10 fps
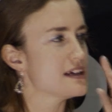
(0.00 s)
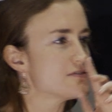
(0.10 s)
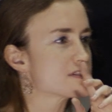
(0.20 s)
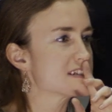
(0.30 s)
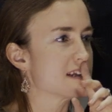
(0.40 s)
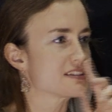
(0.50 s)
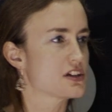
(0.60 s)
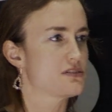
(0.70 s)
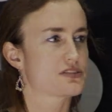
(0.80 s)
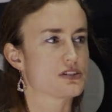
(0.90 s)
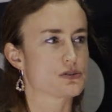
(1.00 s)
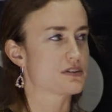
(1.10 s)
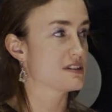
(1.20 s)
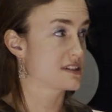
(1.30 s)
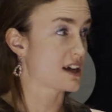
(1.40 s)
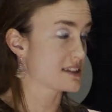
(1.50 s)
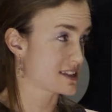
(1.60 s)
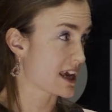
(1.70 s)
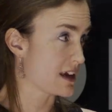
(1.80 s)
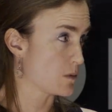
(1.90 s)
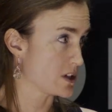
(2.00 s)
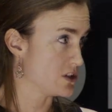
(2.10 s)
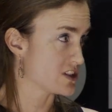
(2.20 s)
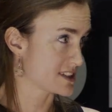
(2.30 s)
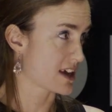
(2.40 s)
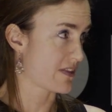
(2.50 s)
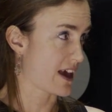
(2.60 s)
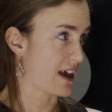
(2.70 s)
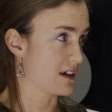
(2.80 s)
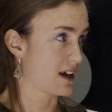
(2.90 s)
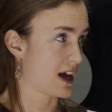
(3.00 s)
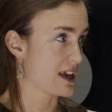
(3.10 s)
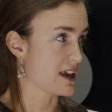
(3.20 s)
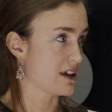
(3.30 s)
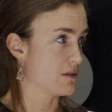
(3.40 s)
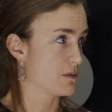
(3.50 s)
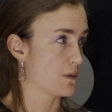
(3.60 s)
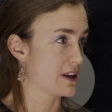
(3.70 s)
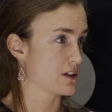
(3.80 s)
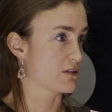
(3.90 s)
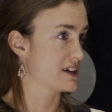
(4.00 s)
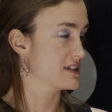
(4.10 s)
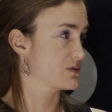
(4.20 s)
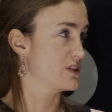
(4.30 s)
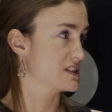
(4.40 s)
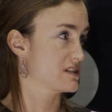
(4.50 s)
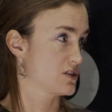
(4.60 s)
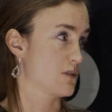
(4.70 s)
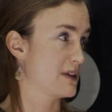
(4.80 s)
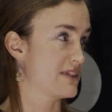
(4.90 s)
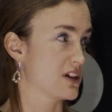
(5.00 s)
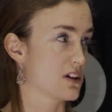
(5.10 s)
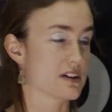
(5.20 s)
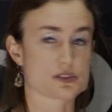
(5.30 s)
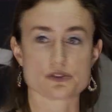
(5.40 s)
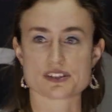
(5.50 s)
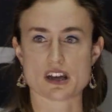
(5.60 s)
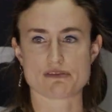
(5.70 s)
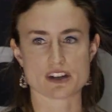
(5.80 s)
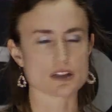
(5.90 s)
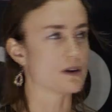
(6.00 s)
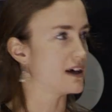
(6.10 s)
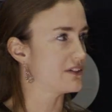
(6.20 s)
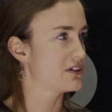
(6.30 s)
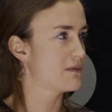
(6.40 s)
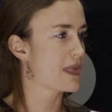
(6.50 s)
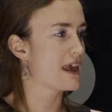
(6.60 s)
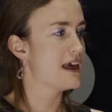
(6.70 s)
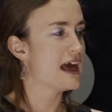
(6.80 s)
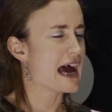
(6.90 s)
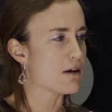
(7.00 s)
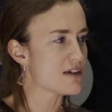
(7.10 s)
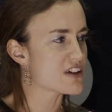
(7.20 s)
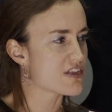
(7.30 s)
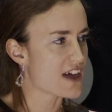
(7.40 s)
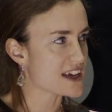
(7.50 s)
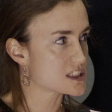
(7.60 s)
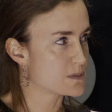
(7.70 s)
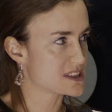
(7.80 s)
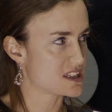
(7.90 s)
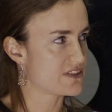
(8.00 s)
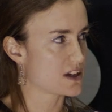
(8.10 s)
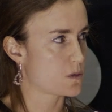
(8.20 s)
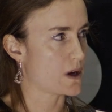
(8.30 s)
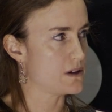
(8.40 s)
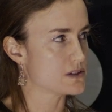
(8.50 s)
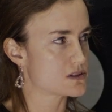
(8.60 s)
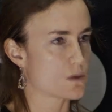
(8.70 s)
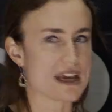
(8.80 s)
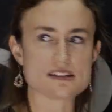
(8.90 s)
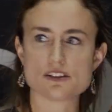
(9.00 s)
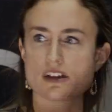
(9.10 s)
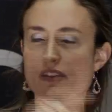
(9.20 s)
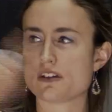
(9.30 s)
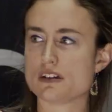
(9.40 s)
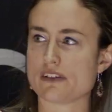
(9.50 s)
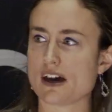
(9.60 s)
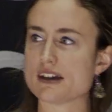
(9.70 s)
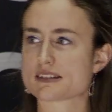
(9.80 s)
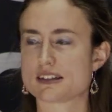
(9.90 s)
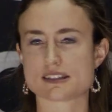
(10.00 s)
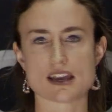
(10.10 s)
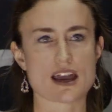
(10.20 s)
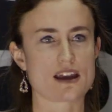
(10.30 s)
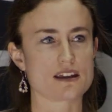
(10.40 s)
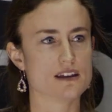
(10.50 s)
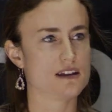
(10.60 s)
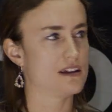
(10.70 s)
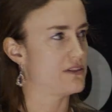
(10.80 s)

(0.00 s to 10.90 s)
well, interestingly, so Dawkins does say what you just said there, i.e. one of the greatest reasons to not believe in God is all the suffering in the world. However, that specific quote, where he's looking at the universe and saying